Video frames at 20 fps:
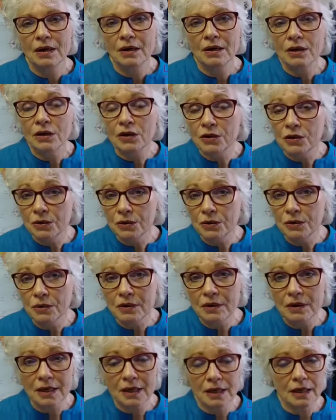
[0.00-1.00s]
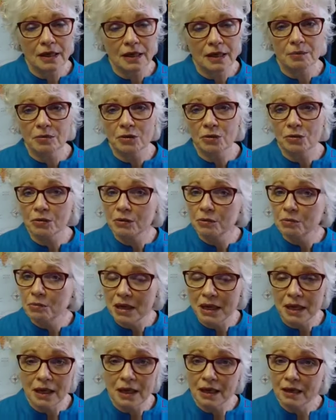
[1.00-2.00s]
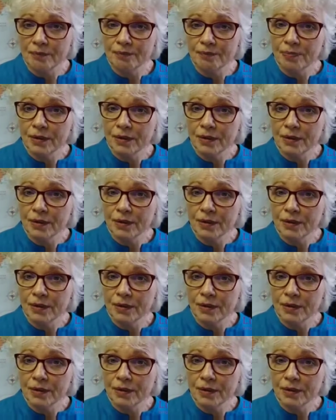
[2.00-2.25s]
you, can come through me.